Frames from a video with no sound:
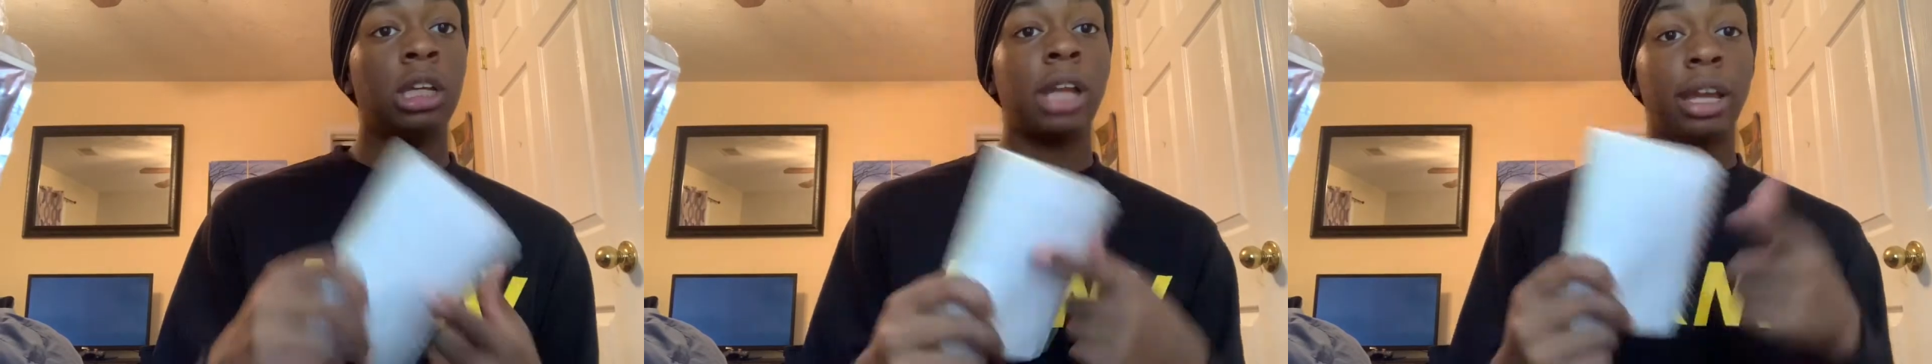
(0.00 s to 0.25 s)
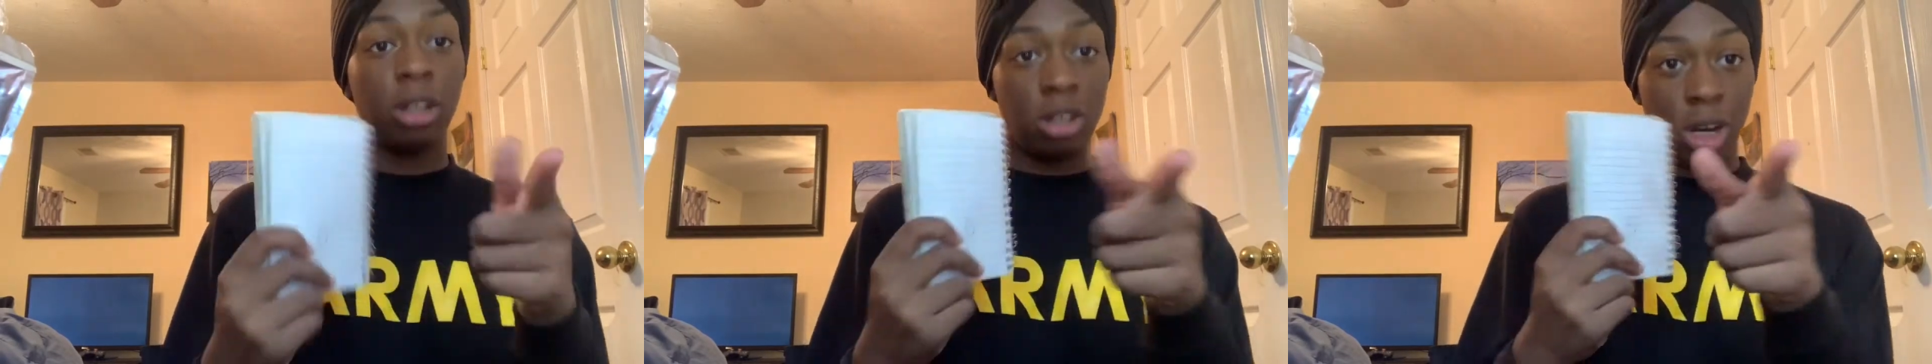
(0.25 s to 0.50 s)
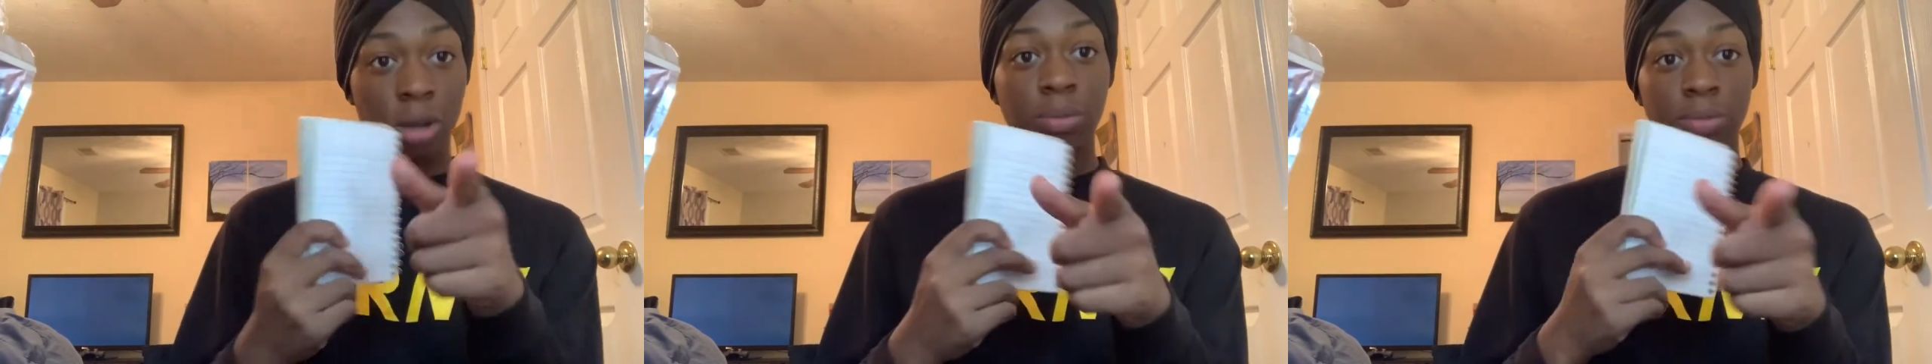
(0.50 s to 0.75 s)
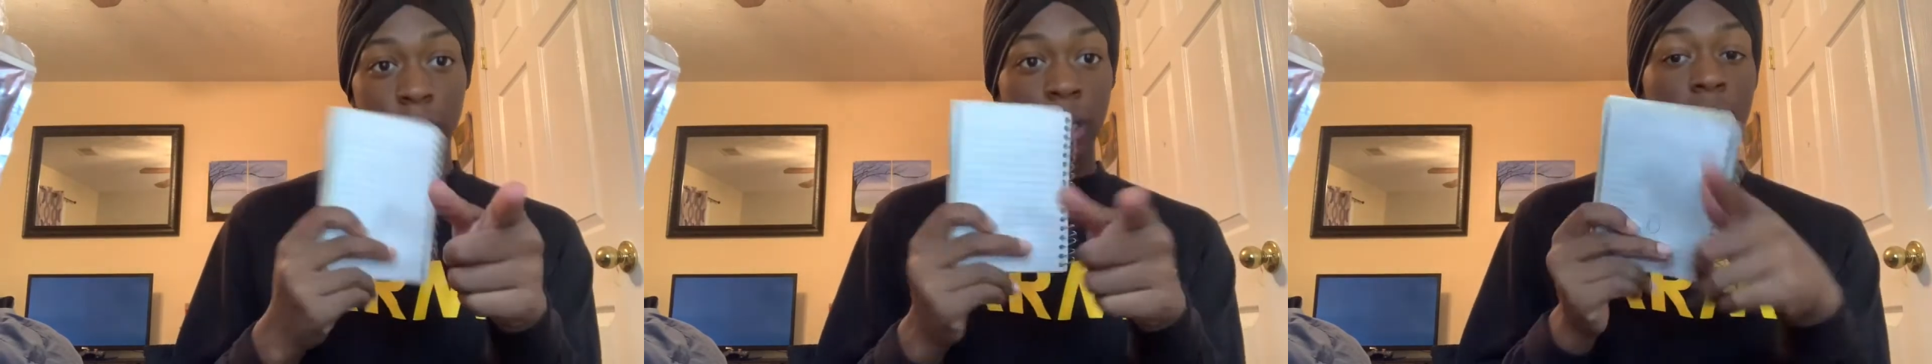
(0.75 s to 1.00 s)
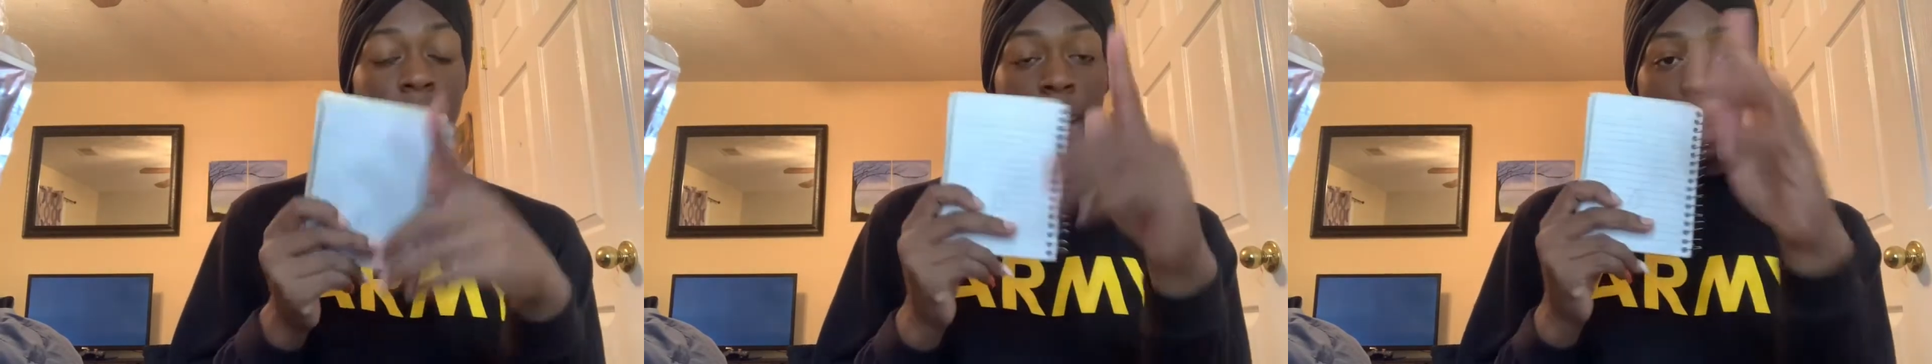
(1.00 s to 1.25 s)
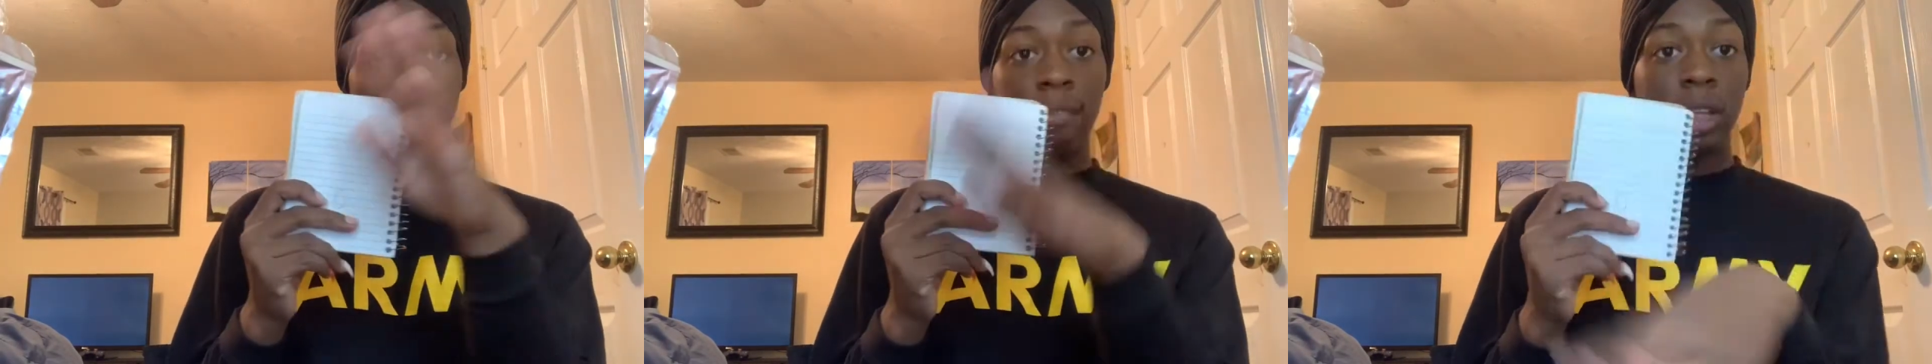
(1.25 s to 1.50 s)
like,
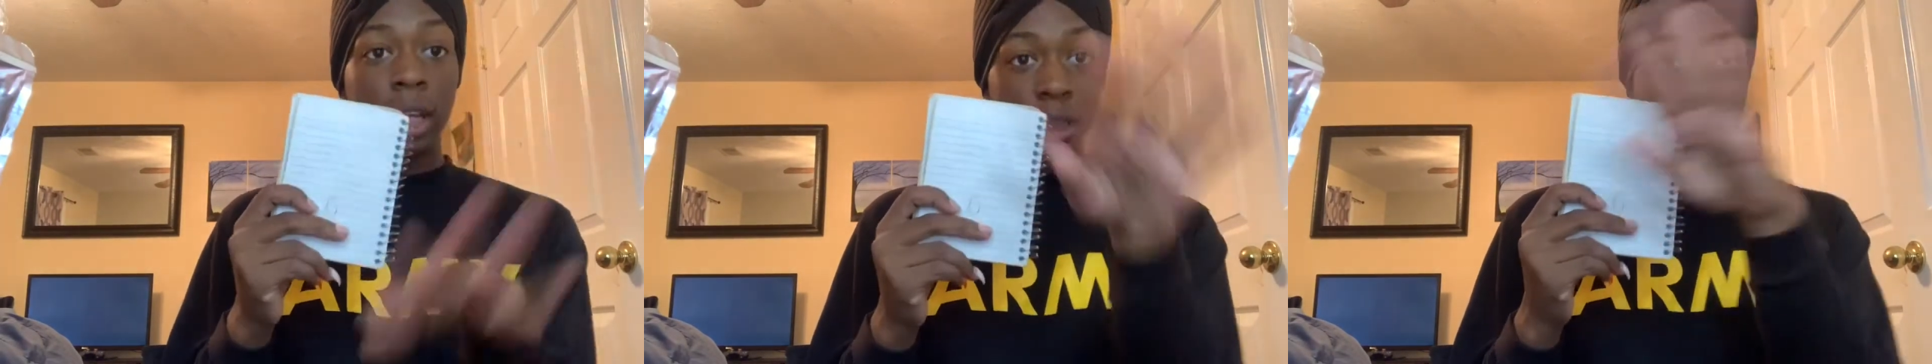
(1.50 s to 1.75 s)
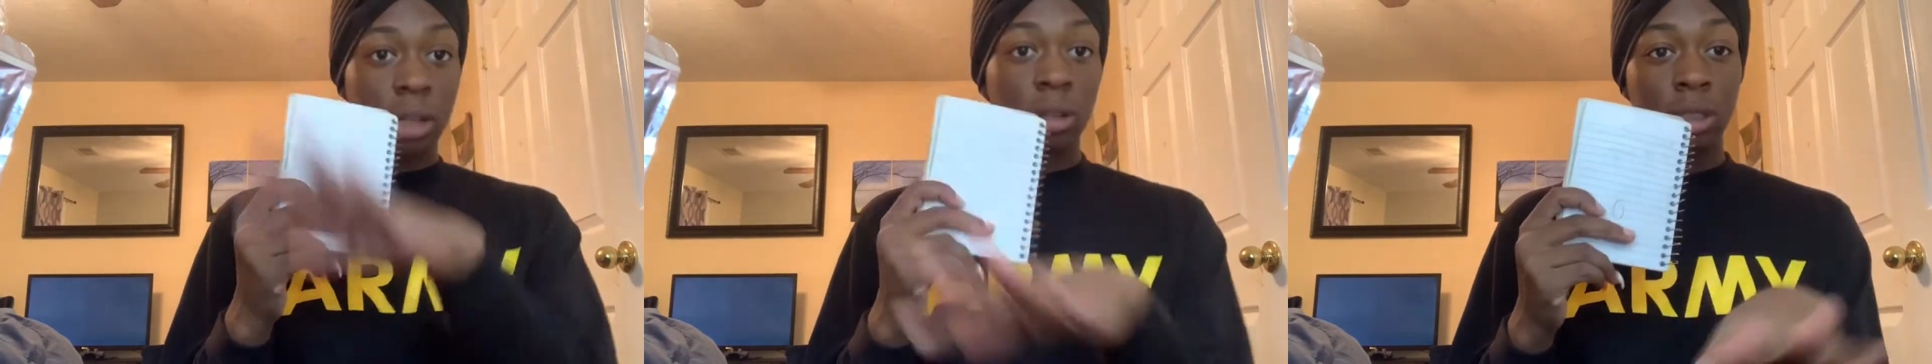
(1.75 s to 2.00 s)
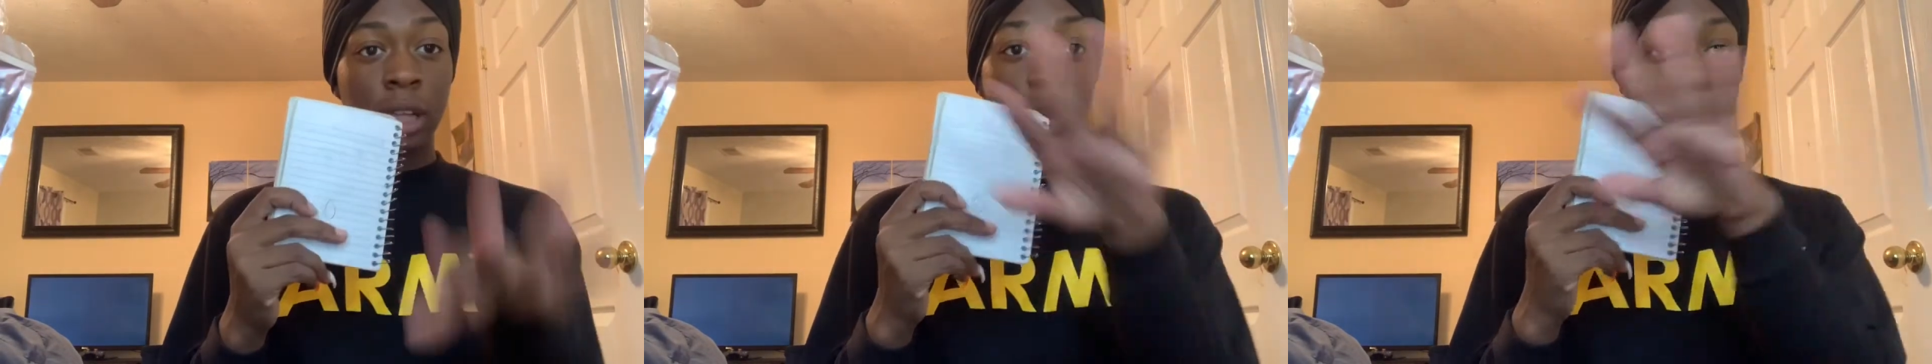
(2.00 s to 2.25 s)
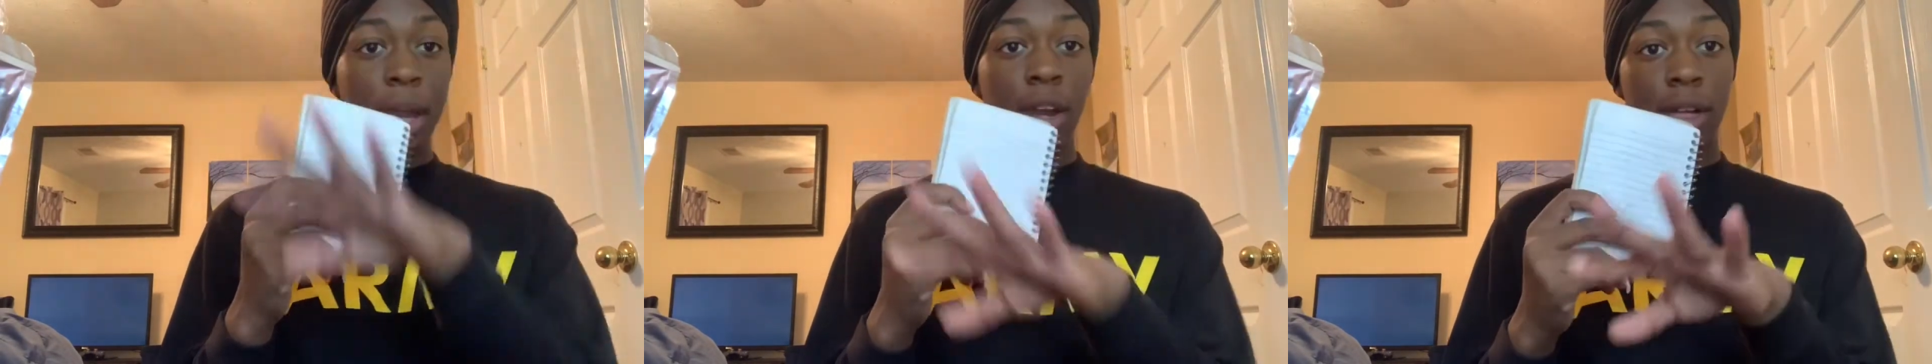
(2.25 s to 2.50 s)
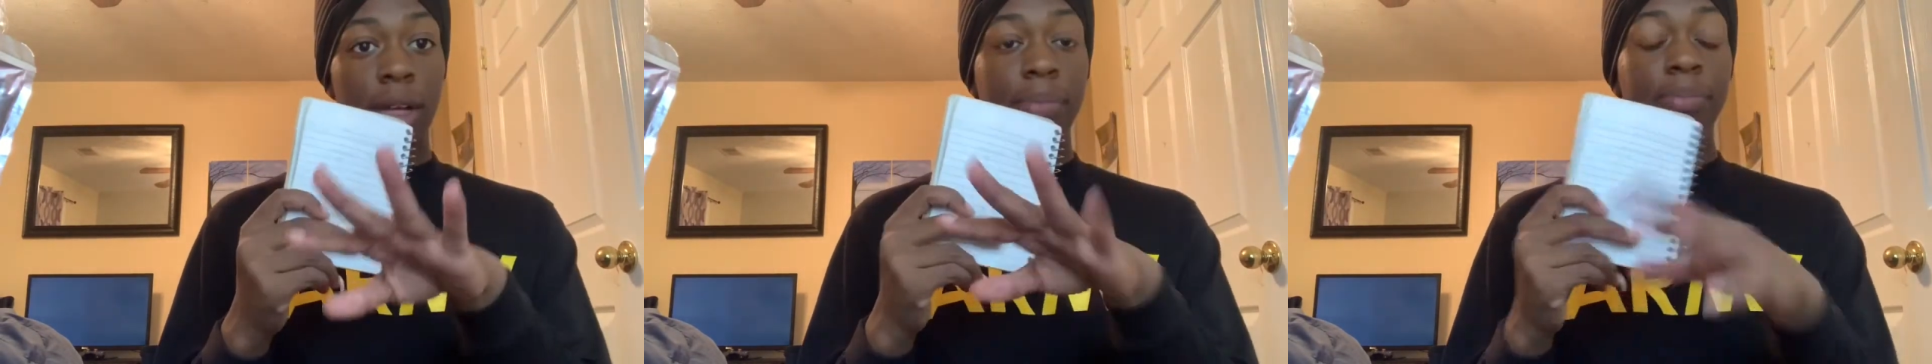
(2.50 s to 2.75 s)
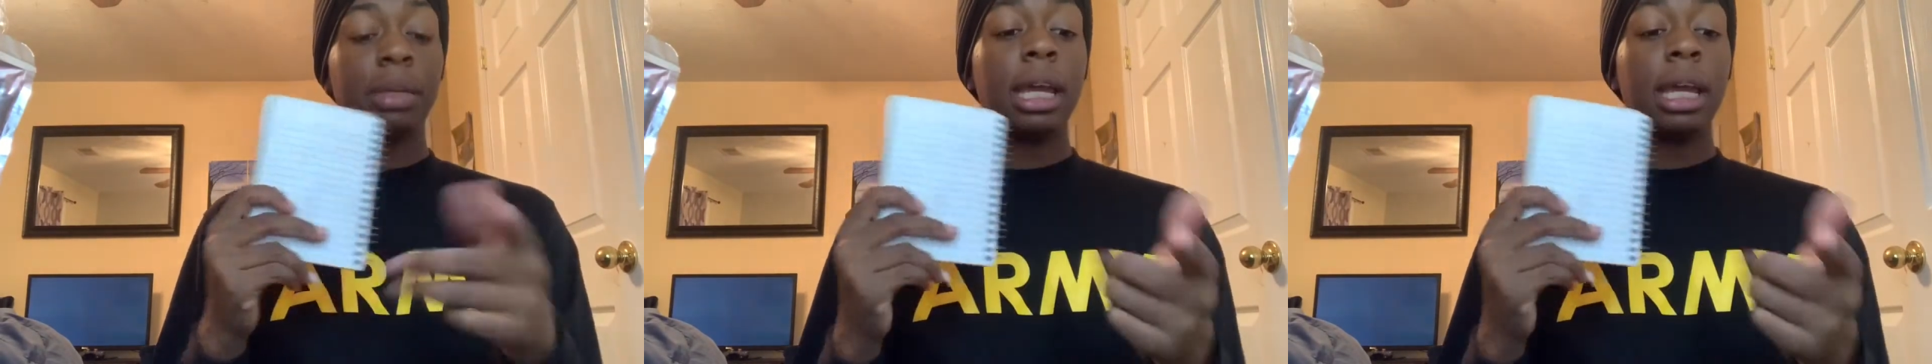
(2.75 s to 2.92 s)
everything's in the same area.